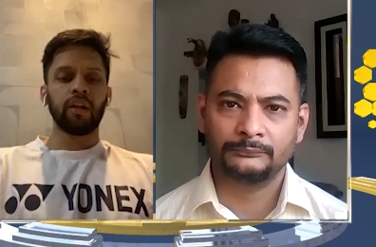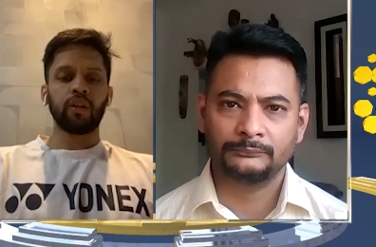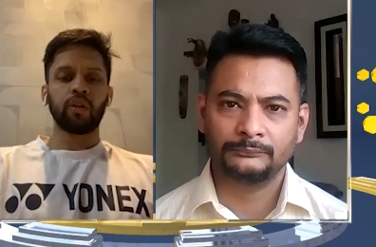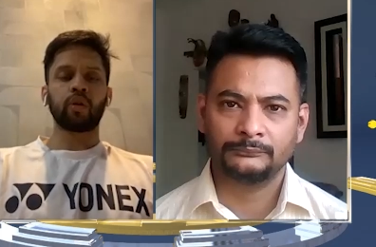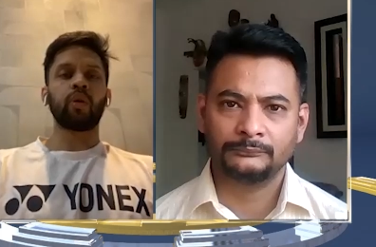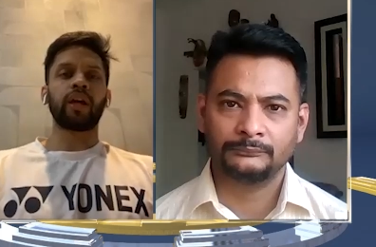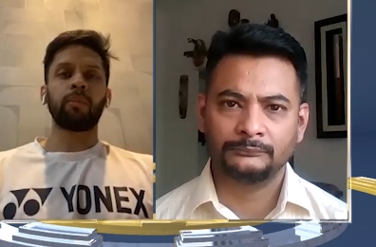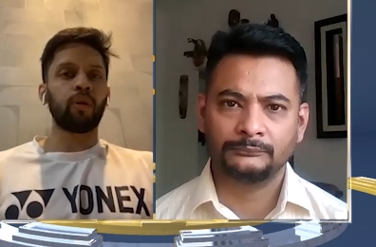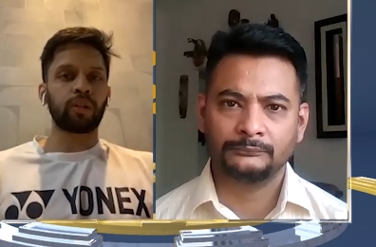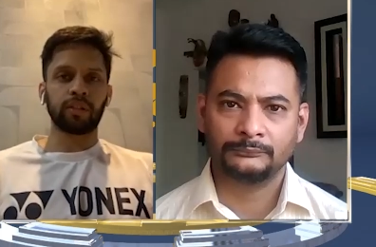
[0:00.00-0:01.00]
Speaker 1: you know, going about
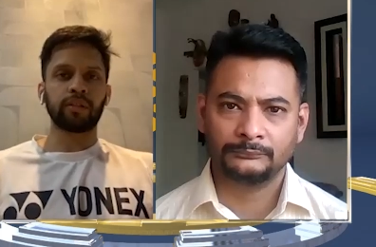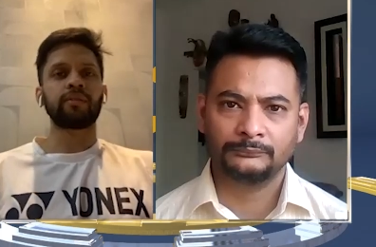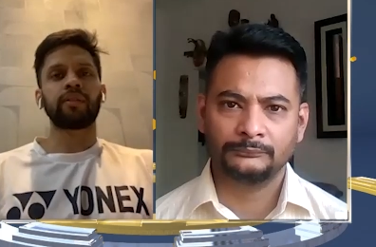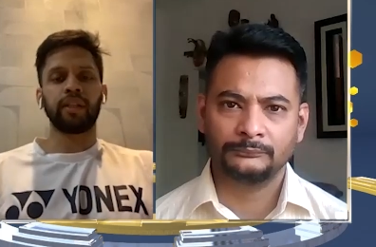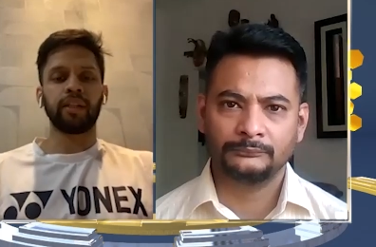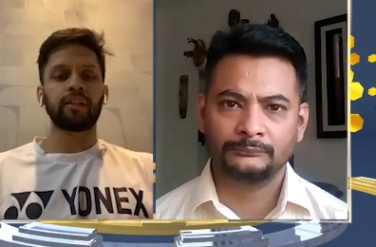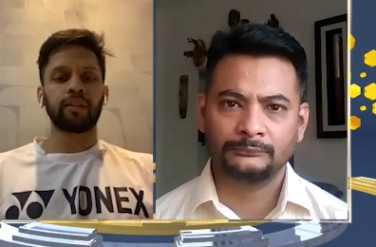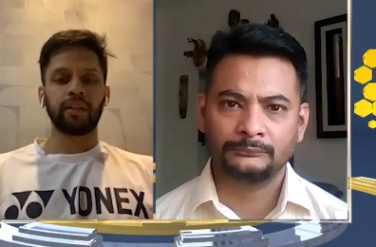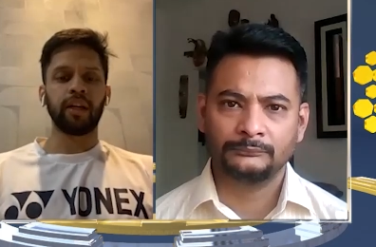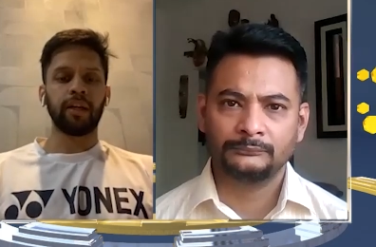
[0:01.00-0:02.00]
it.
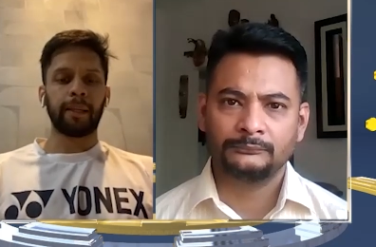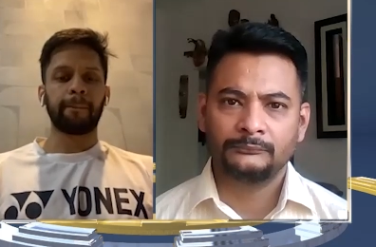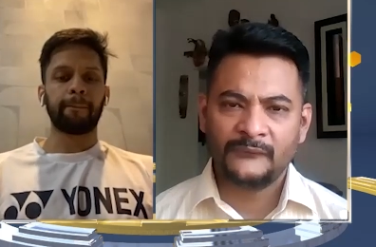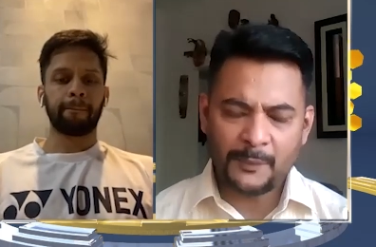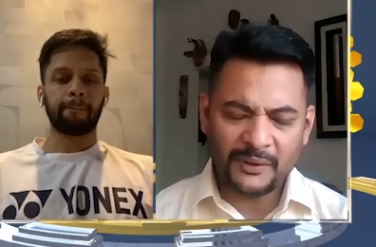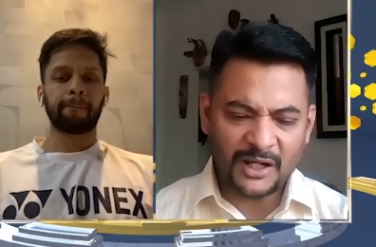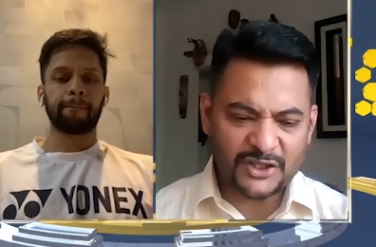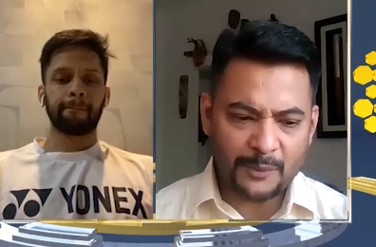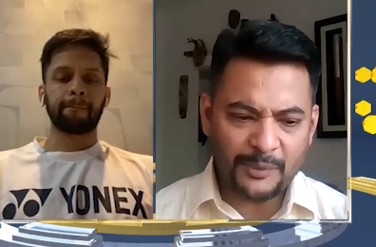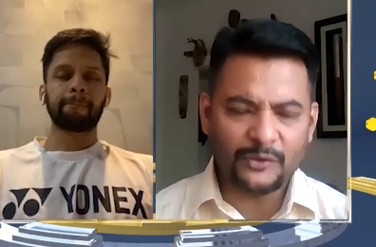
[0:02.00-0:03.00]
Yeah.
Speaker 2: But
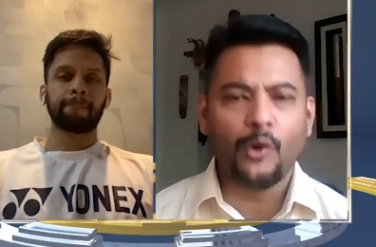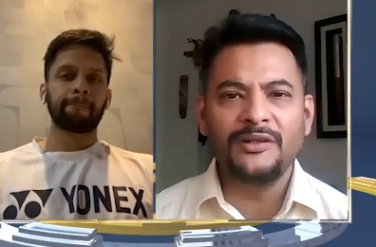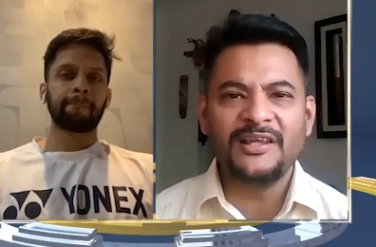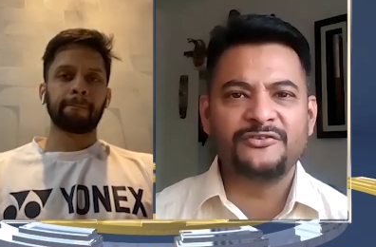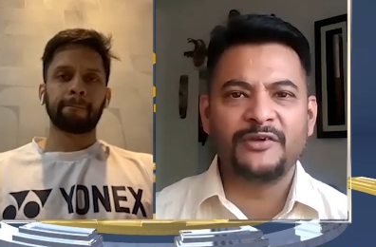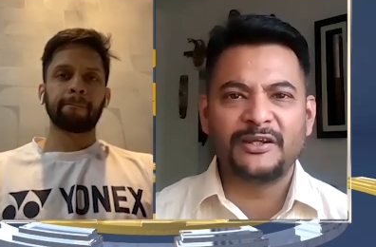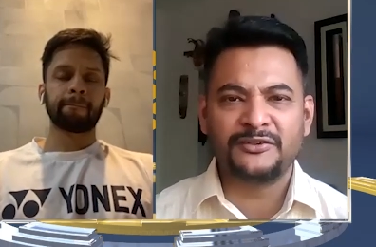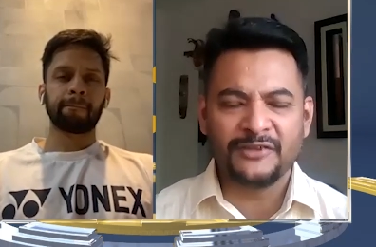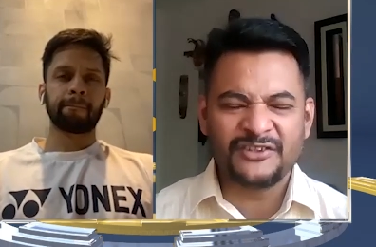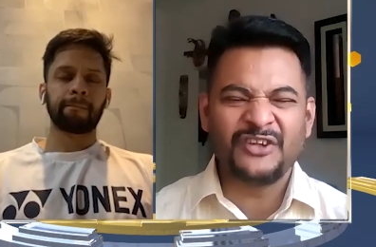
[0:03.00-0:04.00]
Kashyap, with all these
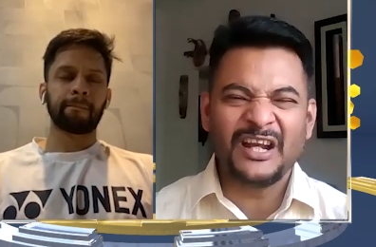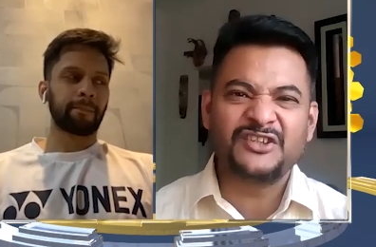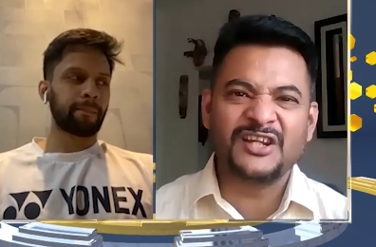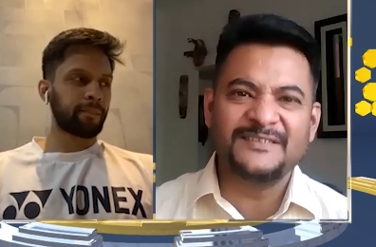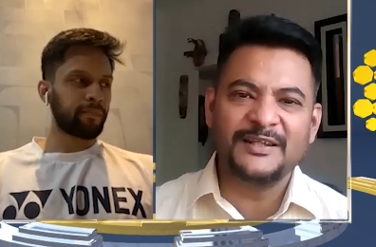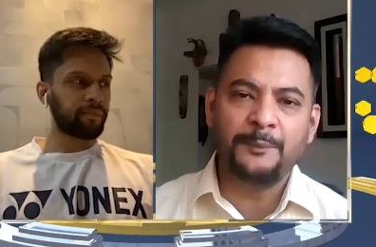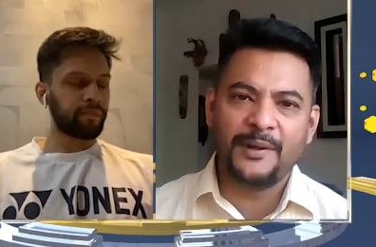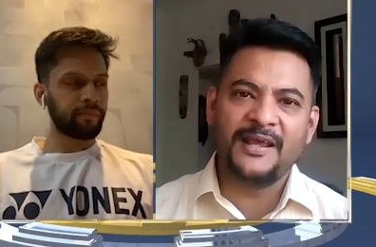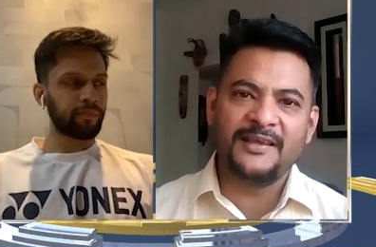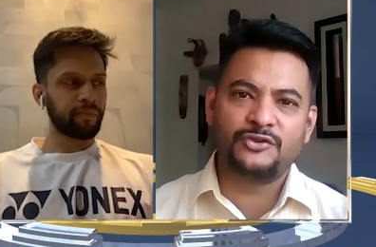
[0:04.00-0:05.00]
restrictions in
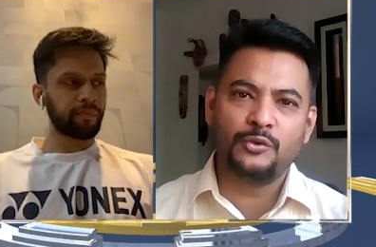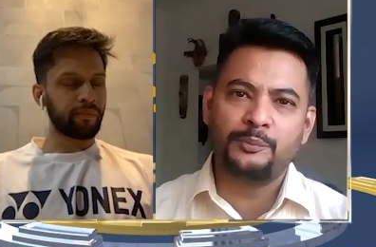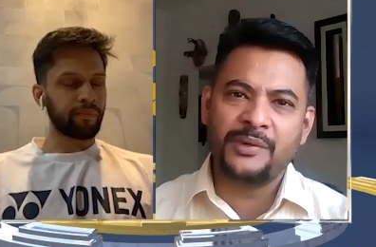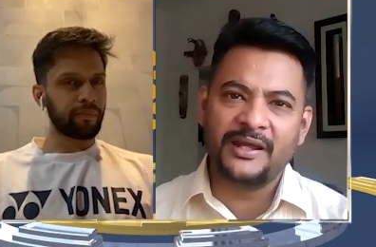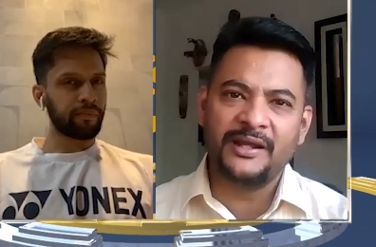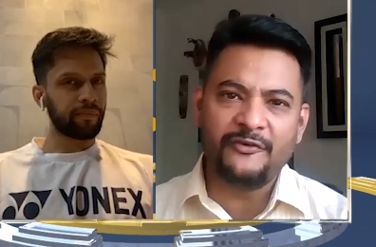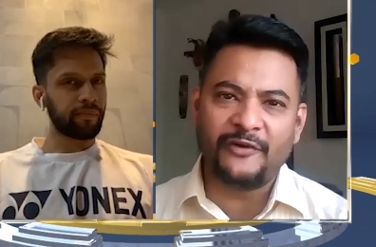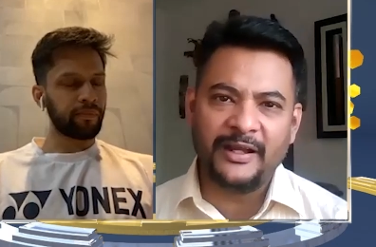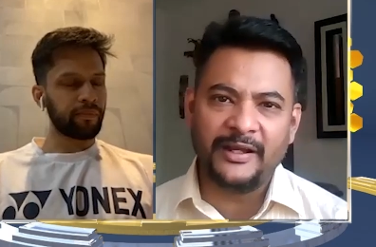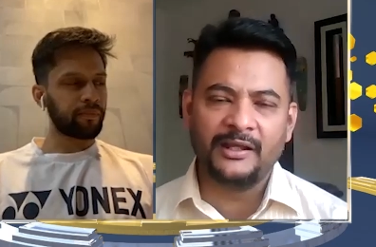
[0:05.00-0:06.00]
place to begin
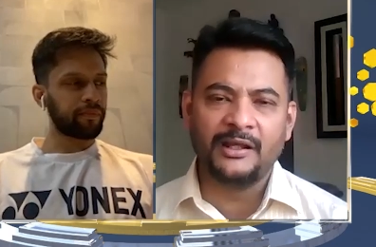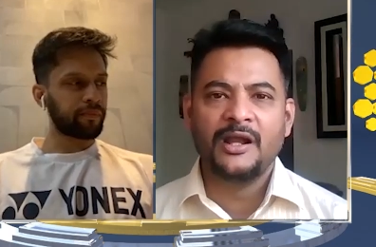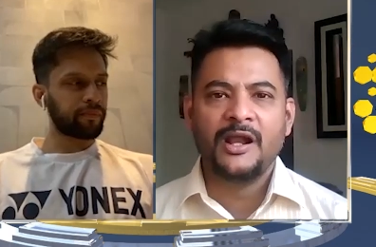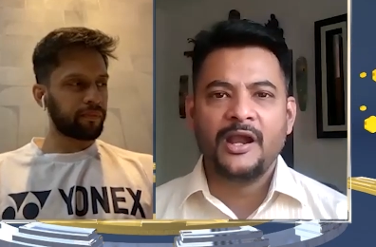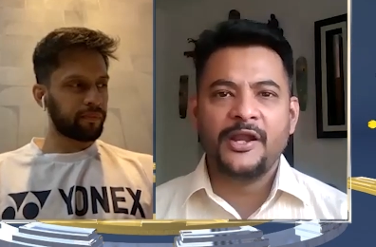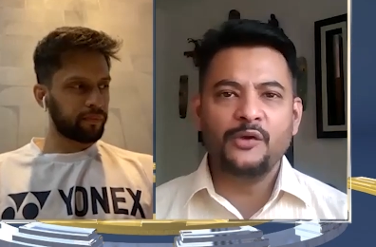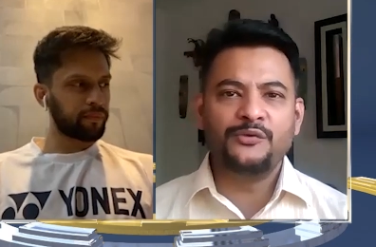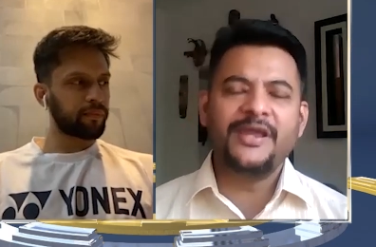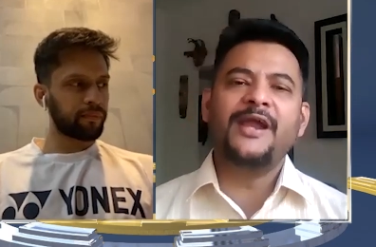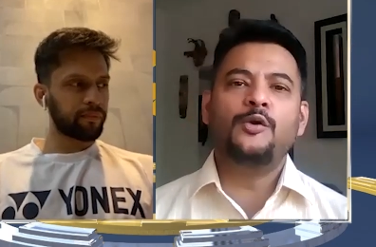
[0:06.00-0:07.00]
training, do you
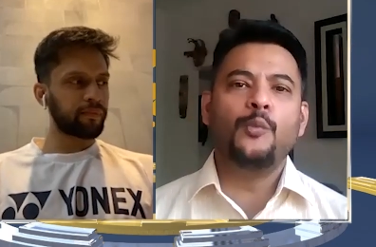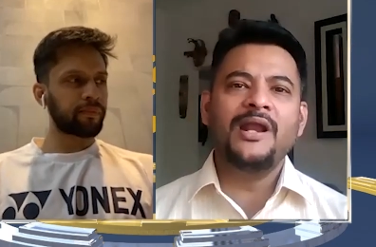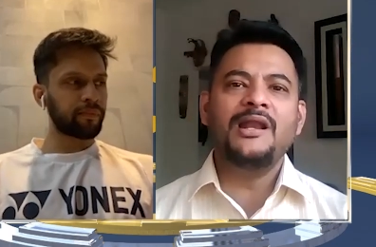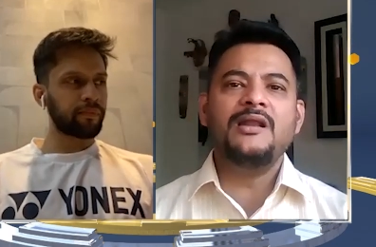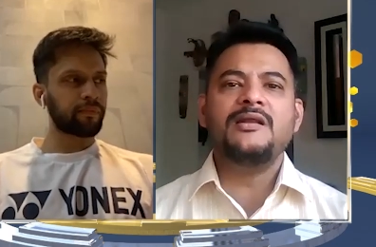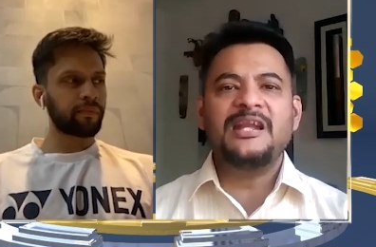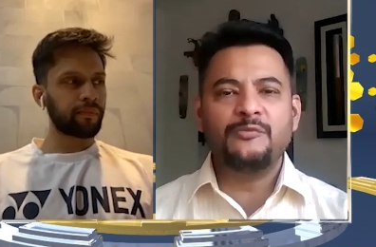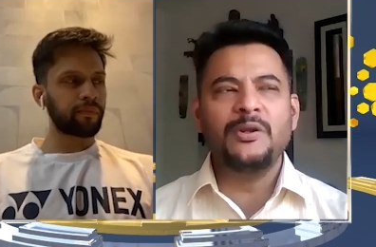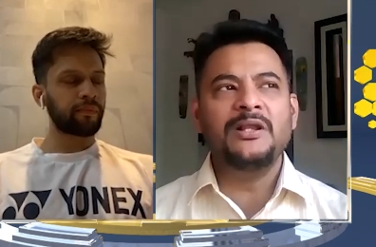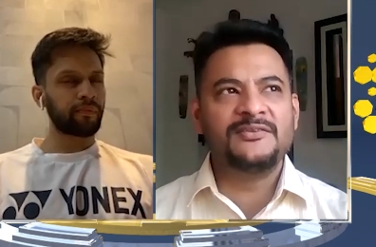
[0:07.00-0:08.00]
think it will it
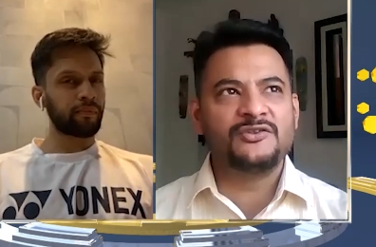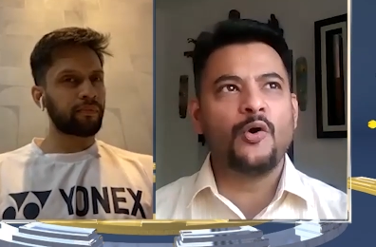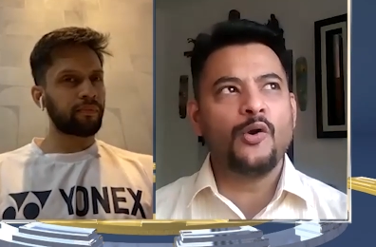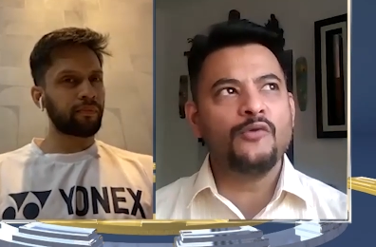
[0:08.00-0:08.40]
will sort